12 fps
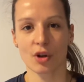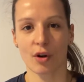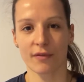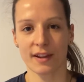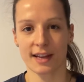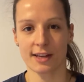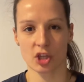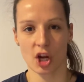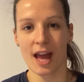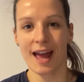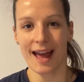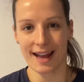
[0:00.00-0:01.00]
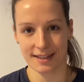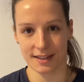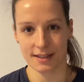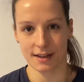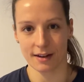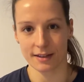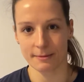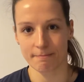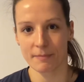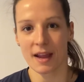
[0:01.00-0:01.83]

of each exercise.